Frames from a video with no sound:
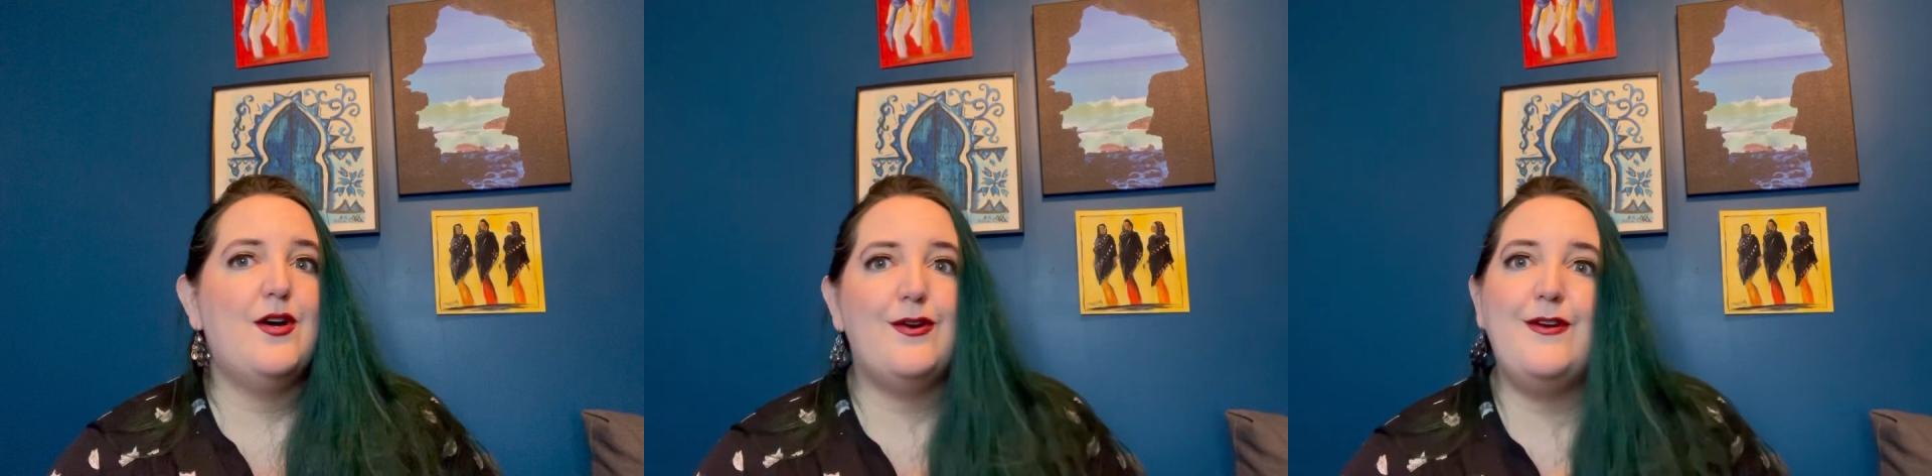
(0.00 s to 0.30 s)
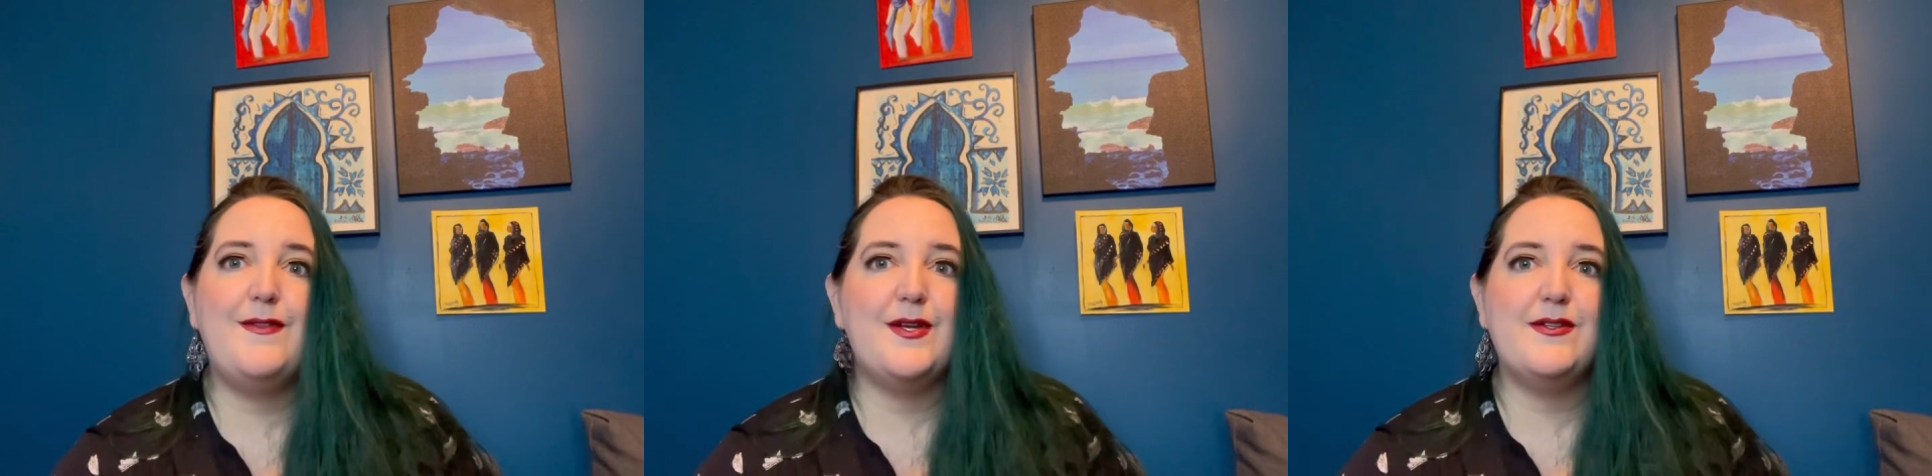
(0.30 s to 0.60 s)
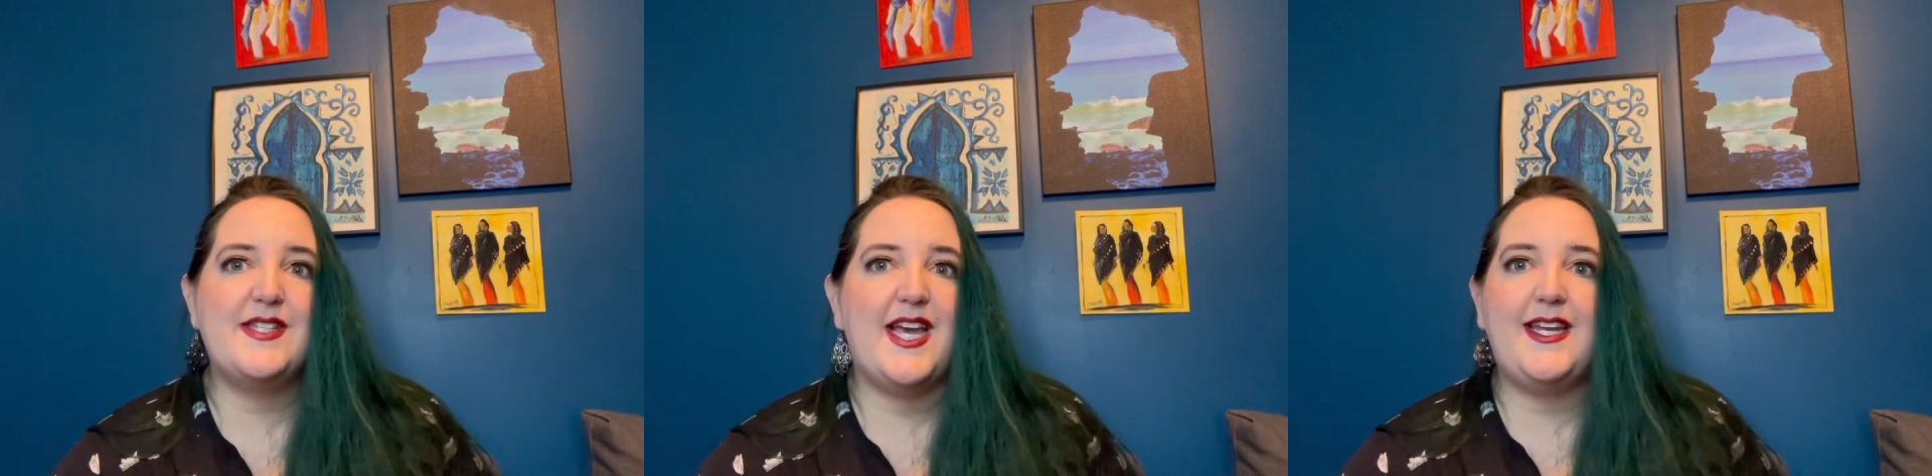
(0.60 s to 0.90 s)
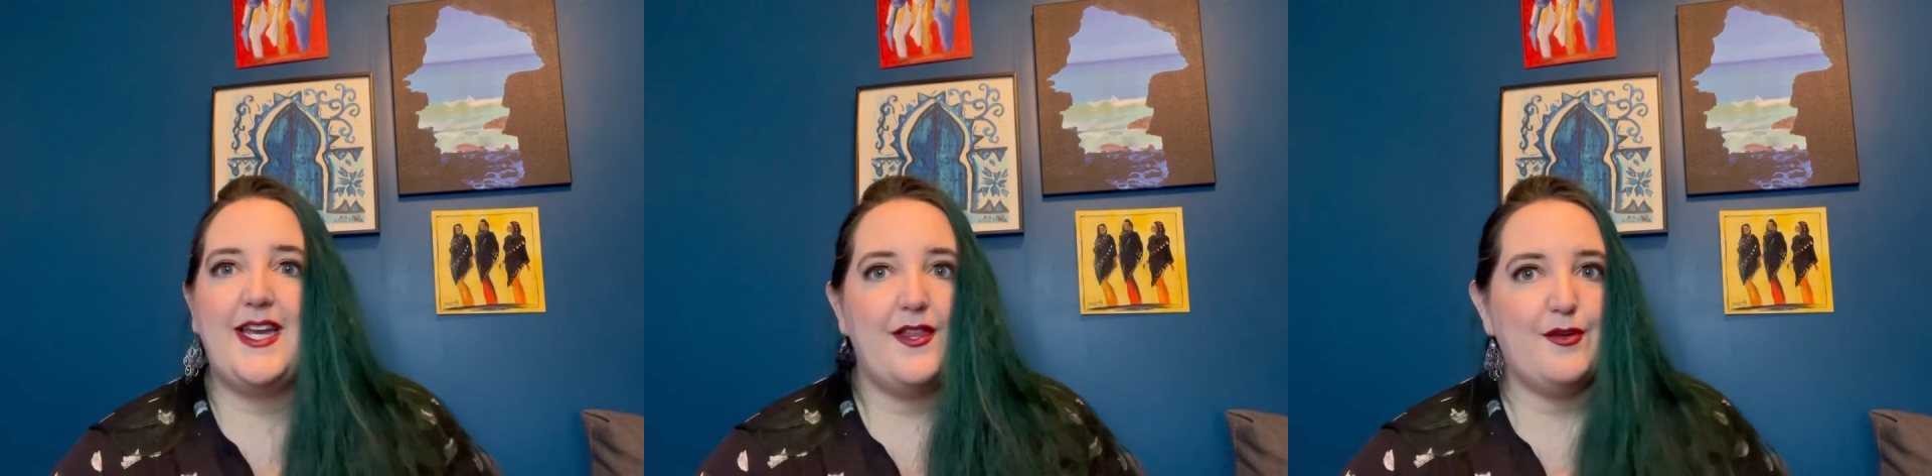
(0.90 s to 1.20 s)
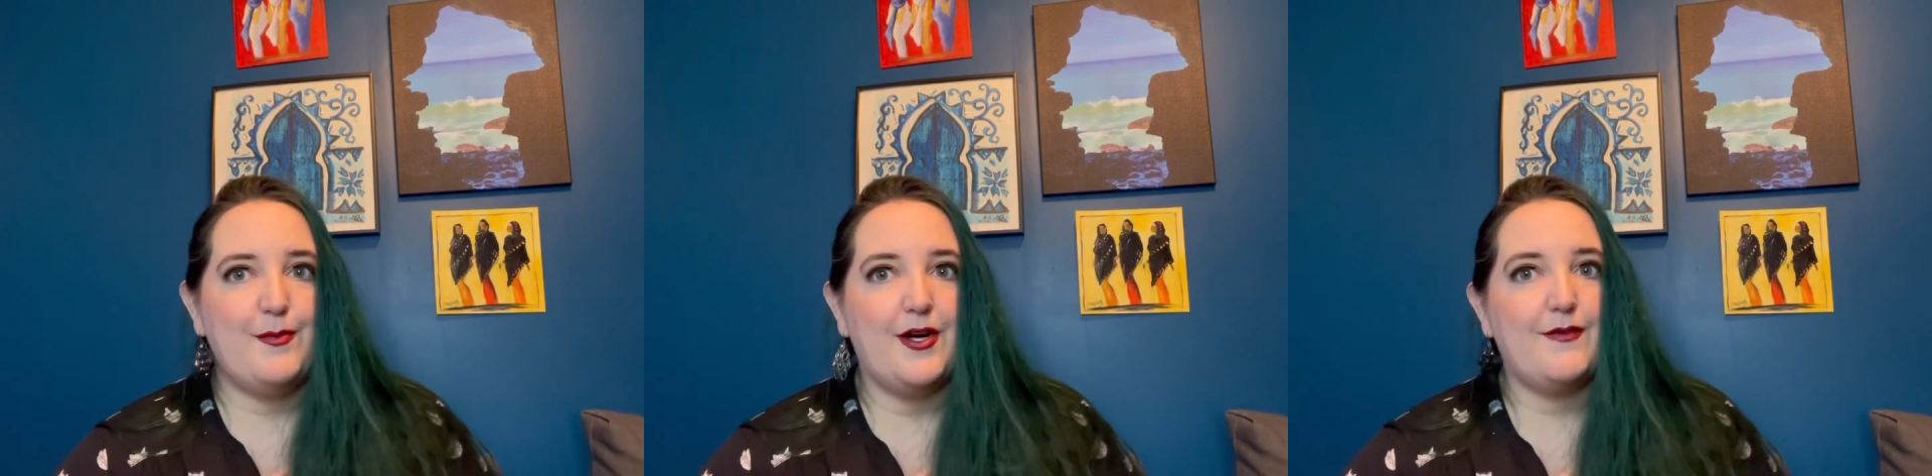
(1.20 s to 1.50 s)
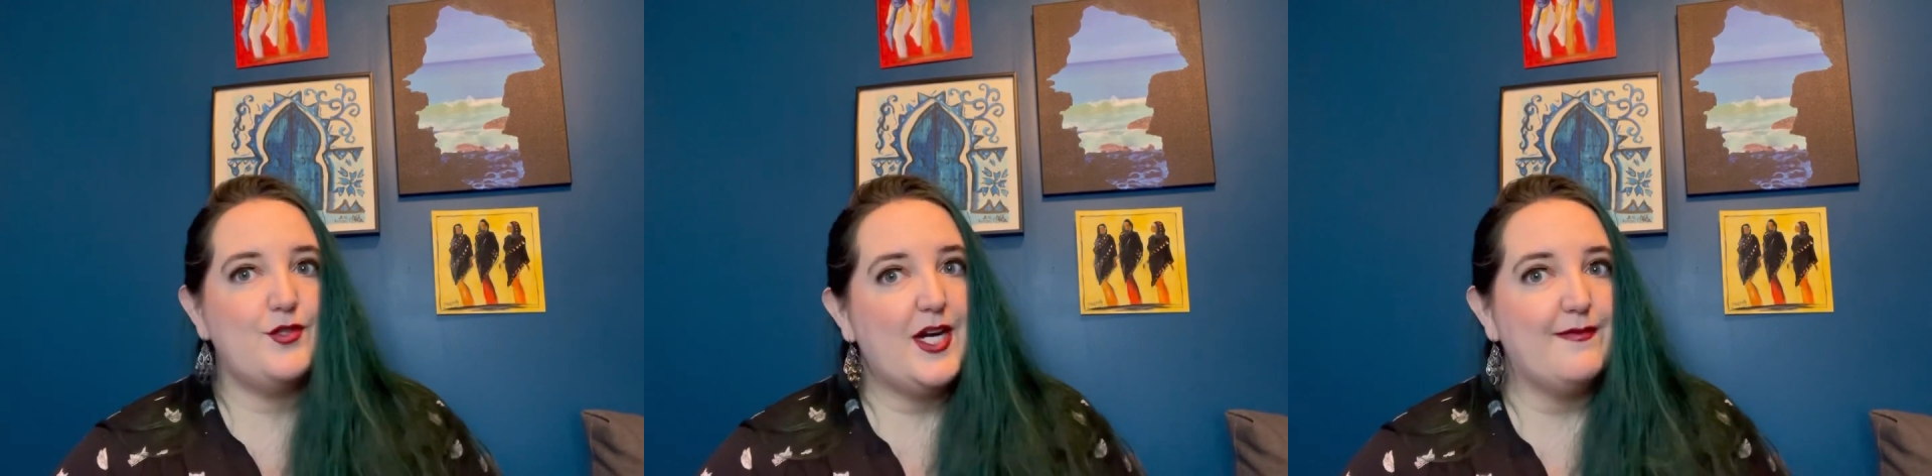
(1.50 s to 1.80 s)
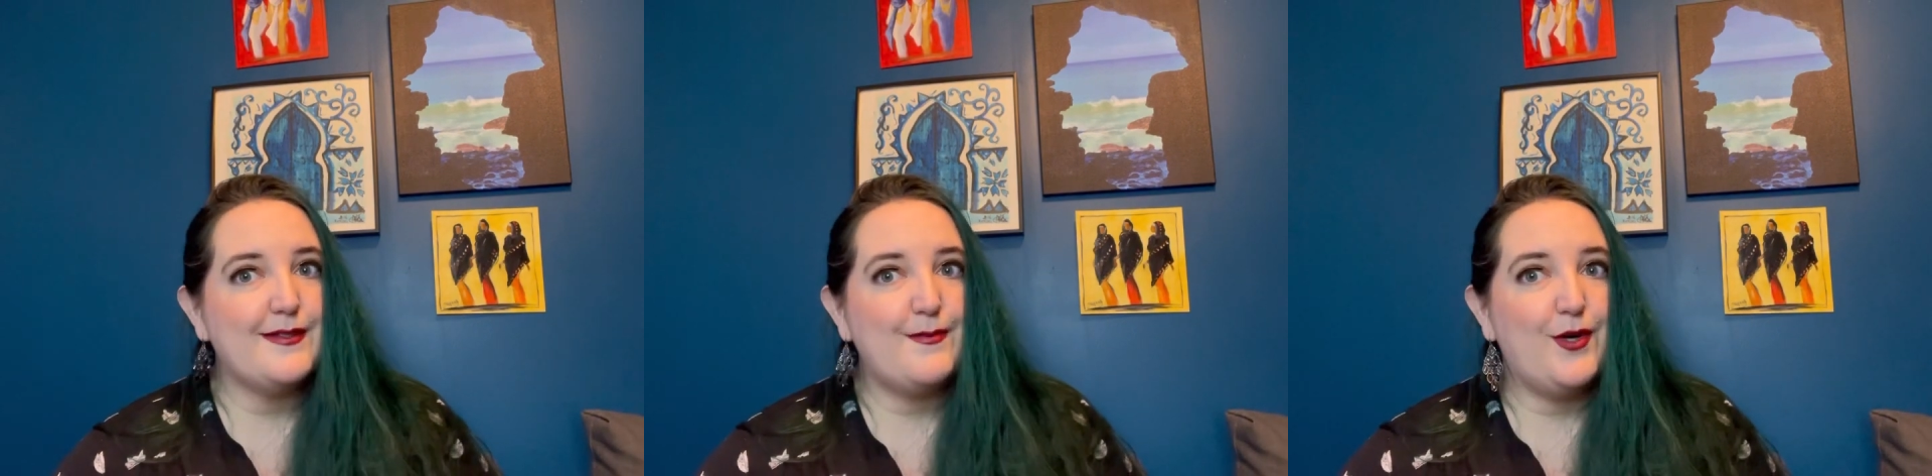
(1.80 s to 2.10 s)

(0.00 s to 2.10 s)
Or if there's any other part of travel to